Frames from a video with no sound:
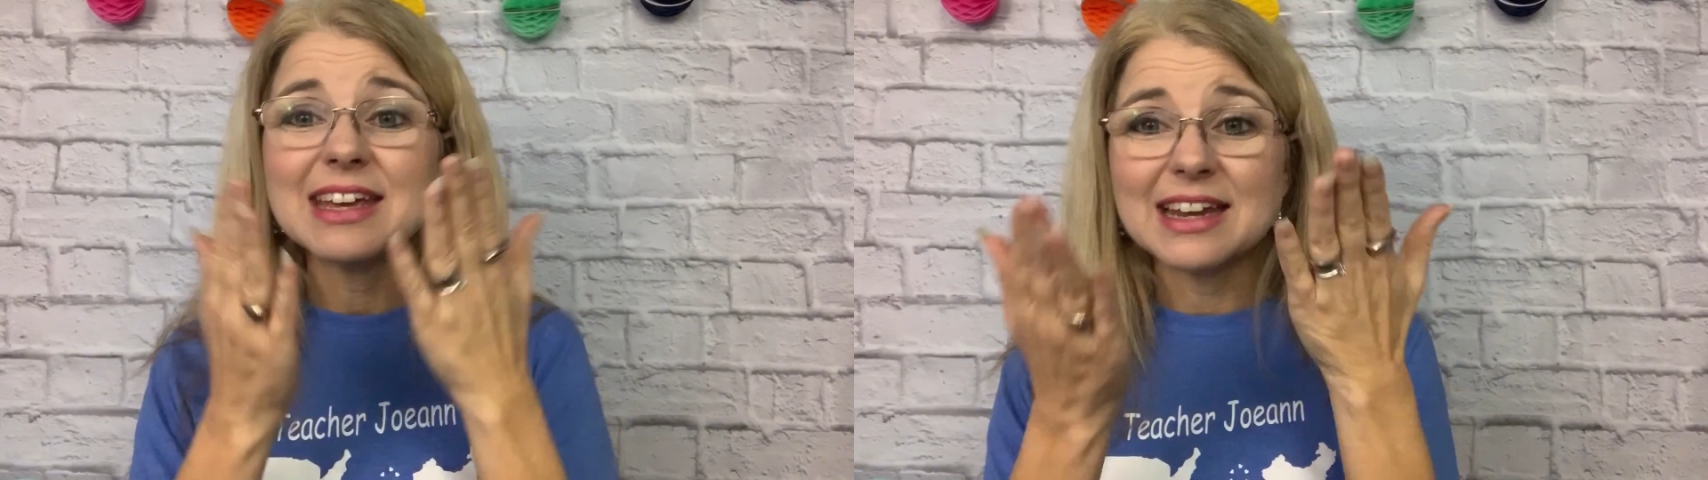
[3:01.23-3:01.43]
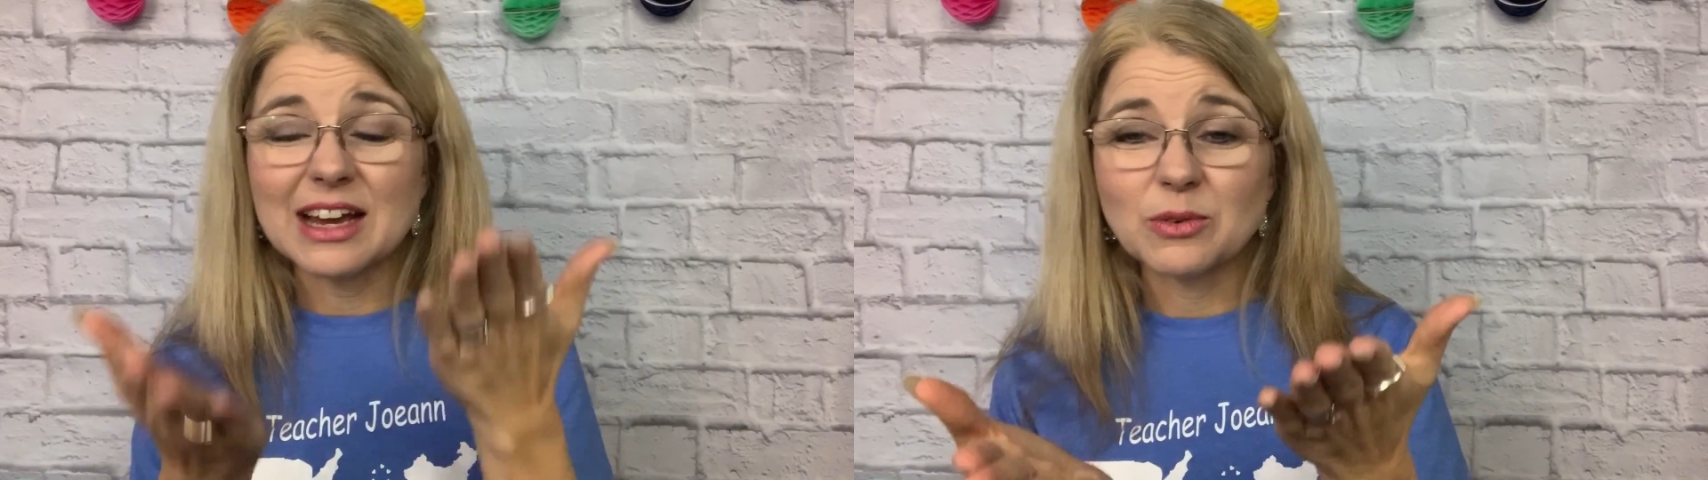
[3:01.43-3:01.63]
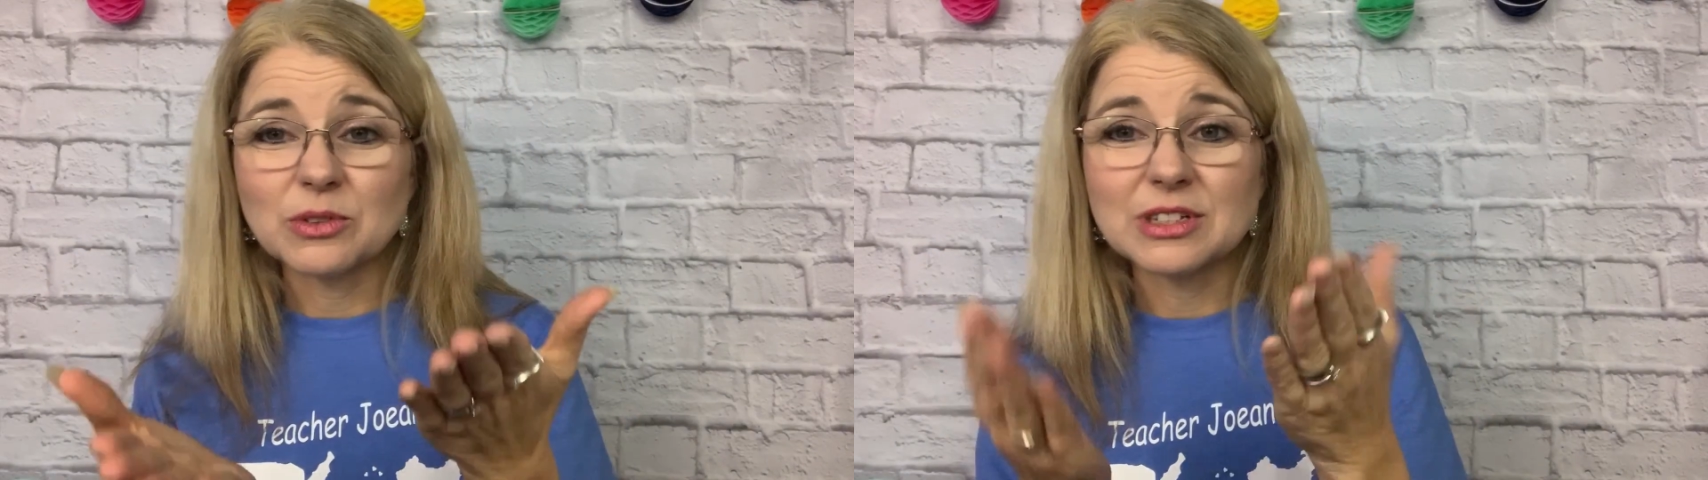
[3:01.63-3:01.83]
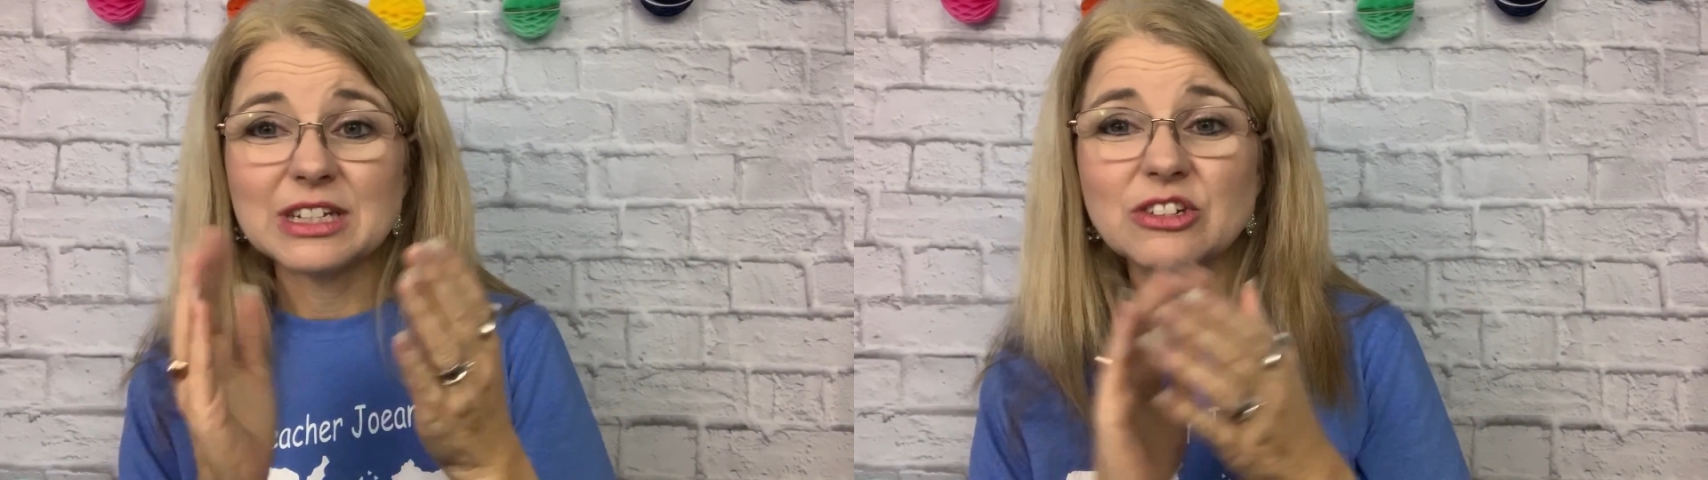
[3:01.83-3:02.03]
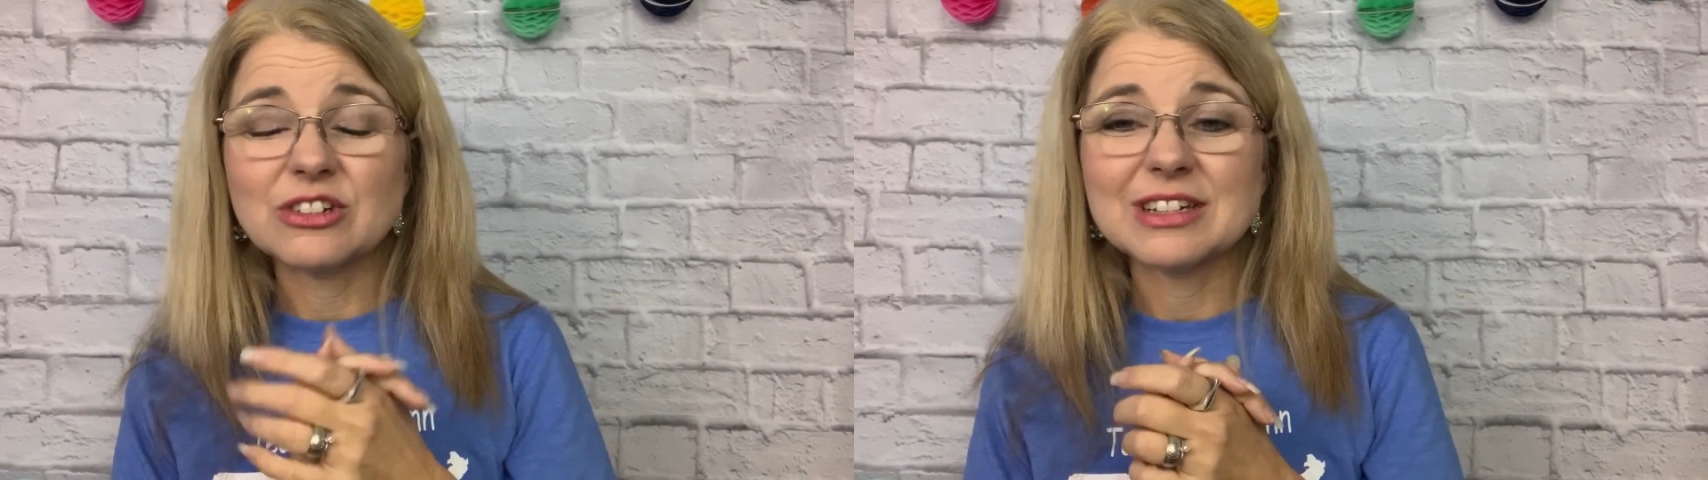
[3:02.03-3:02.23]
then I will
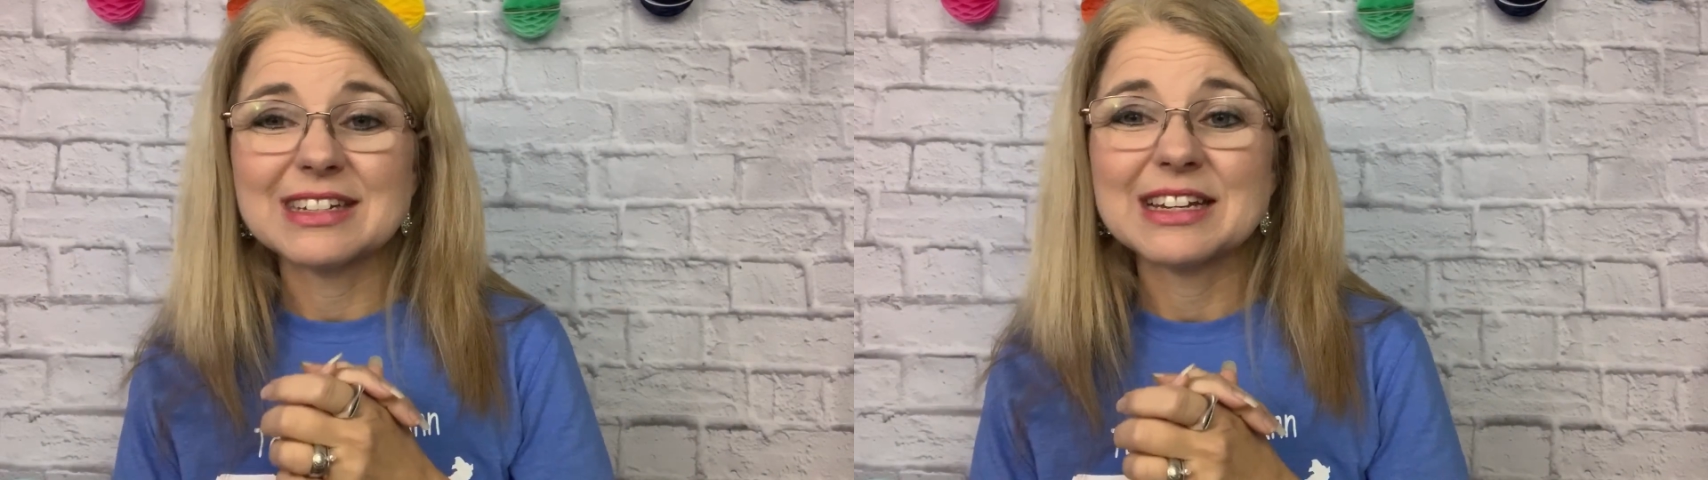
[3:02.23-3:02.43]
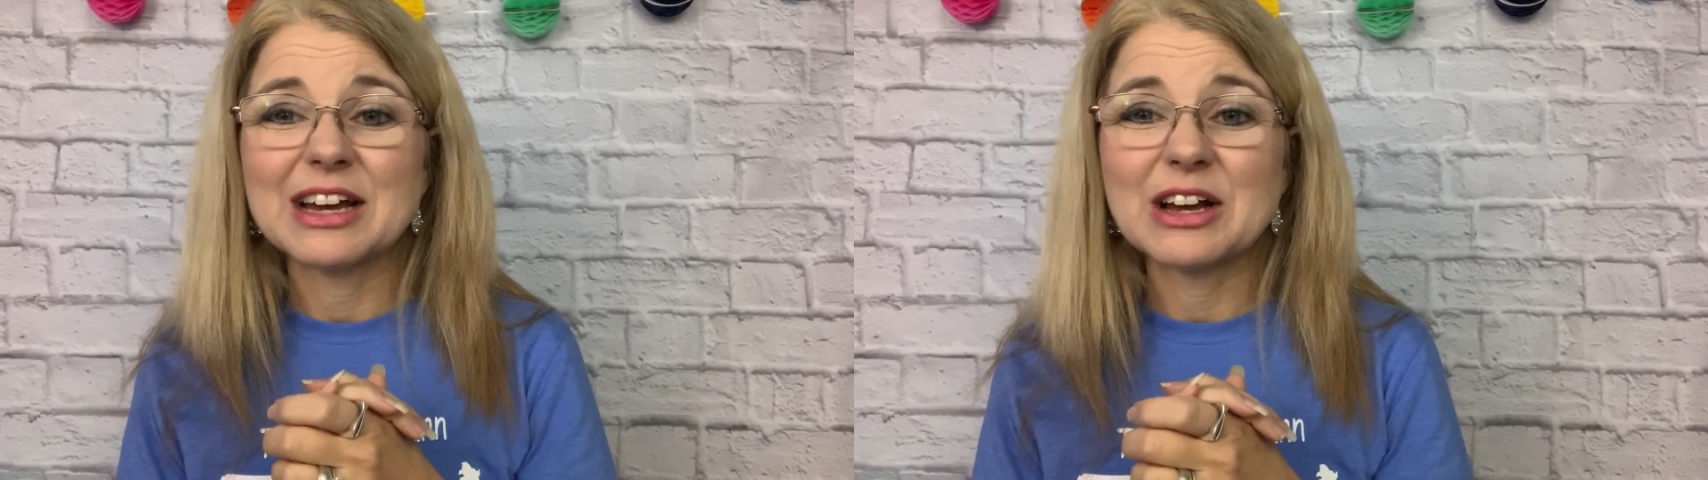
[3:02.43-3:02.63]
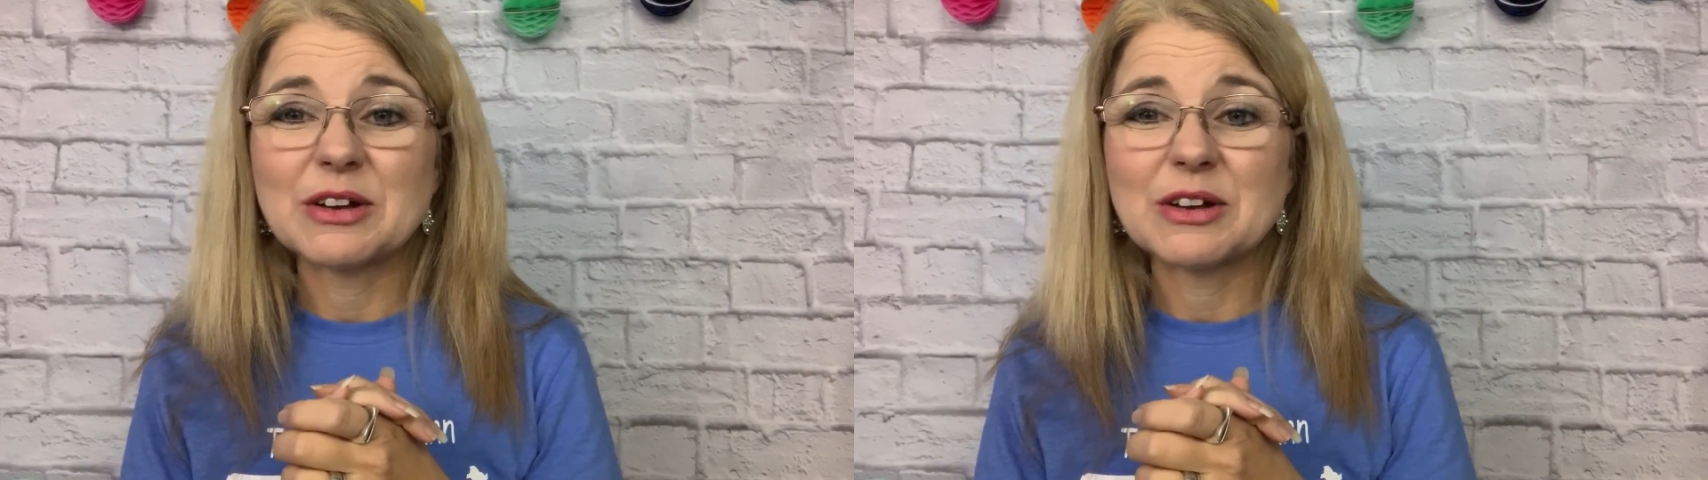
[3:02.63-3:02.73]
teach it